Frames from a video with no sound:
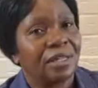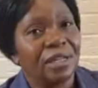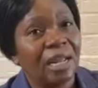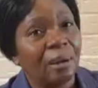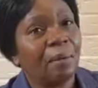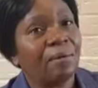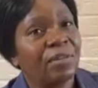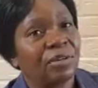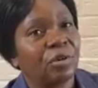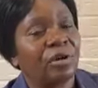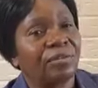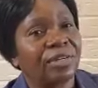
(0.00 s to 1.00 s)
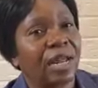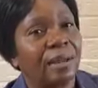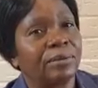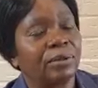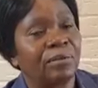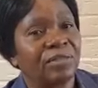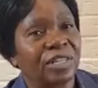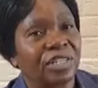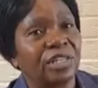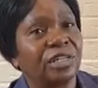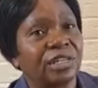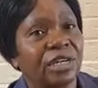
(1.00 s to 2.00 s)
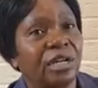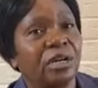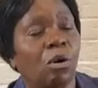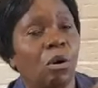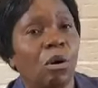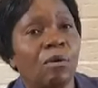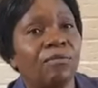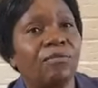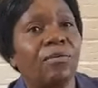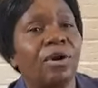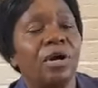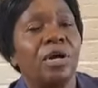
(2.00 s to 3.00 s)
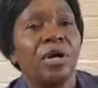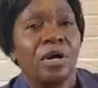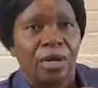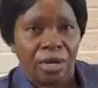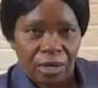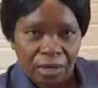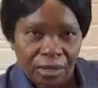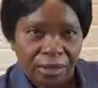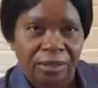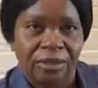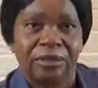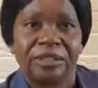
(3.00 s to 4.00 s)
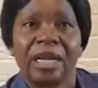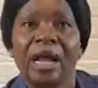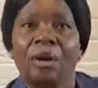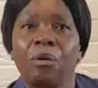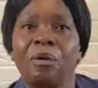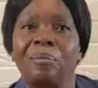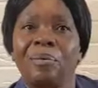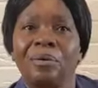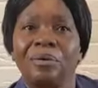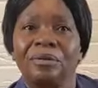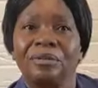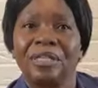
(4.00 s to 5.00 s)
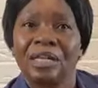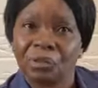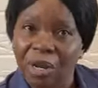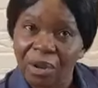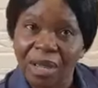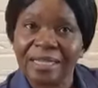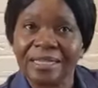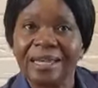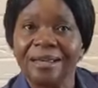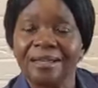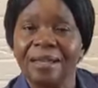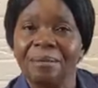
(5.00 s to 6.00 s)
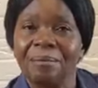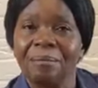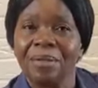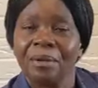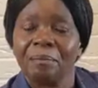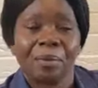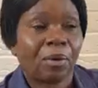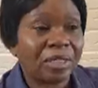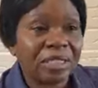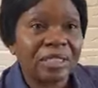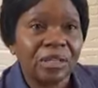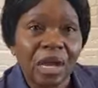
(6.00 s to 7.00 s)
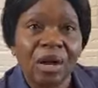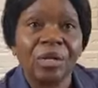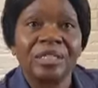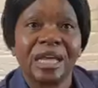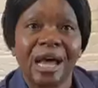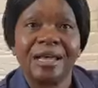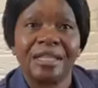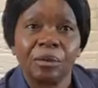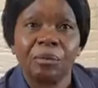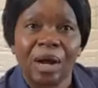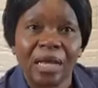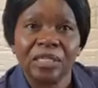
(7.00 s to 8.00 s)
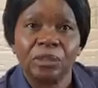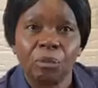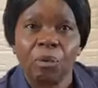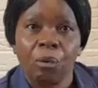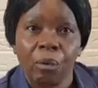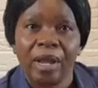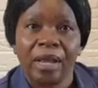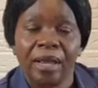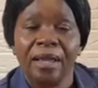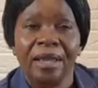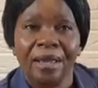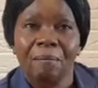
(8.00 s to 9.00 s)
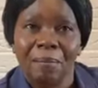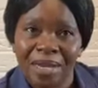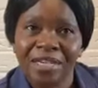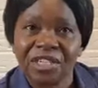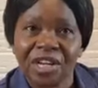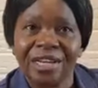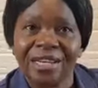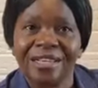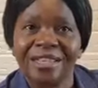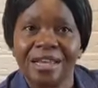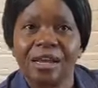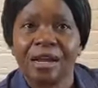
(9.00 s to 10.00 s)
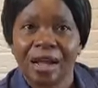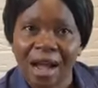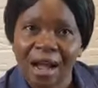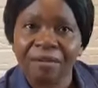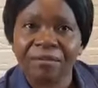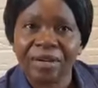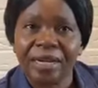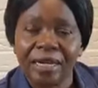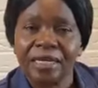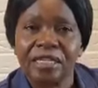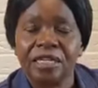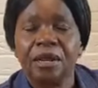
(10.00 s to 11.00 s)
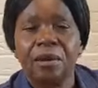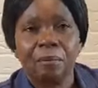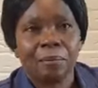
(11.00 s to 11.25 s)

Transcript: The name of the 12 tribes of the children of Jacob. That's why you are seeing them. Because those are the ones who were maintaining the covenant